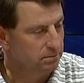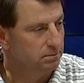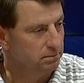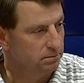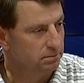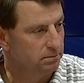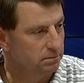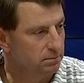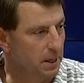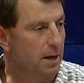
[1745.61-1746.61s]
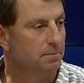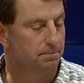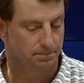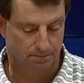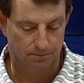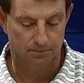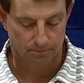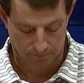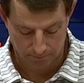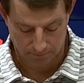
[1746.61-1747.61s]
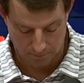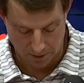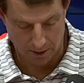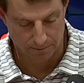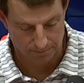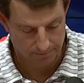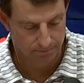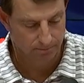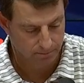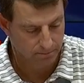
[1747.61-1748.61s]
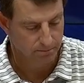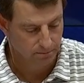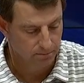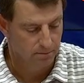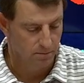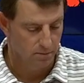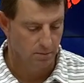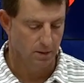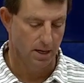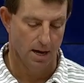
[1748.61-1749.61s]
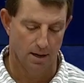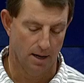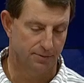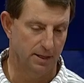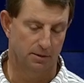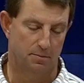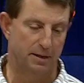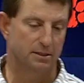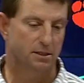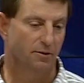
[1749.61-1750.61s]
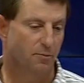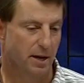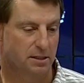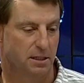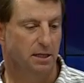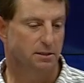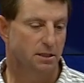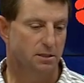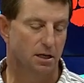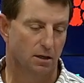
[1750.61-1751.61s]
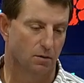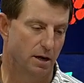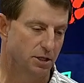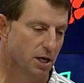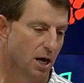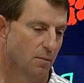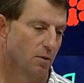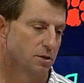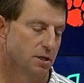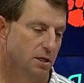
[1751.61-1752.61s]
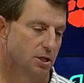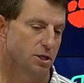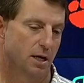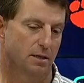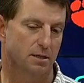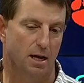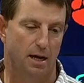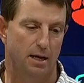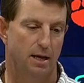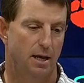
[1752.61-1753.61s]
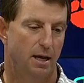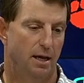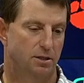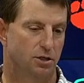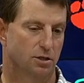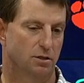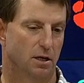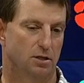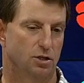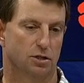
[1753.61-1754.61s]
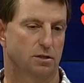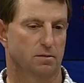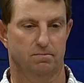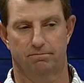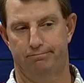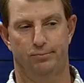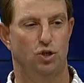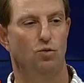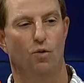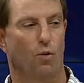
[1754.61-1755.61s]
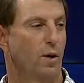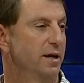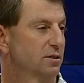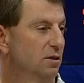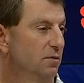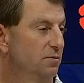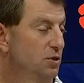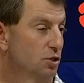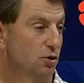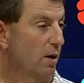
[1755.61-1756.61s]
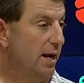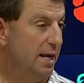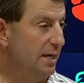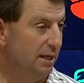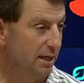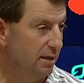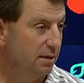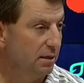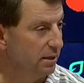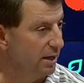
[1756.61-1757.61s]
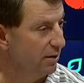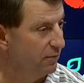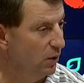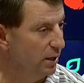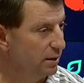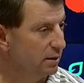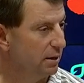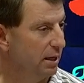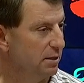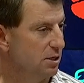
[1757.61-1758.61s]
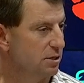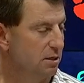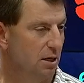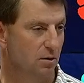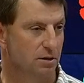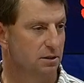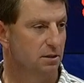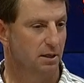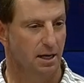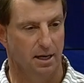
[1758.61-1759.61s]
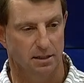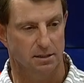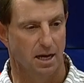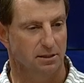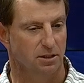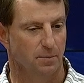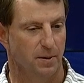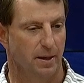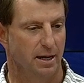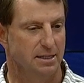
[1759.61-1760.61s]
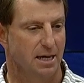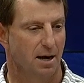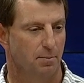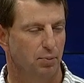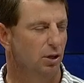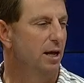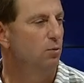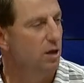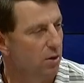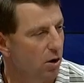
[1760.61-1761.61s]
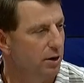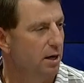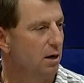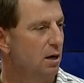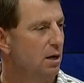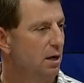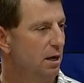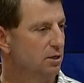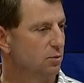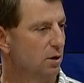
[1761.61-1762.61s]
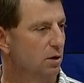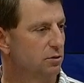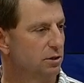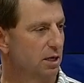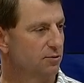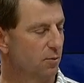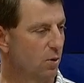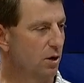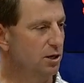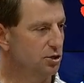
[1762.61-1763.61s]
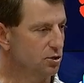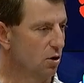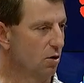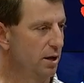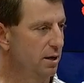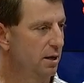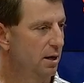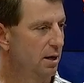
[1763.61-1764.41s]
back to their conditioning, full game ready shape? Yeah, I think the biggest thing from XT, because he's done a great job on his conditioning side, it's just two more weeks of just great healing in that foot. And just, you know, because, again, it's not something that he's got to play with all year. It's one of those things from where he started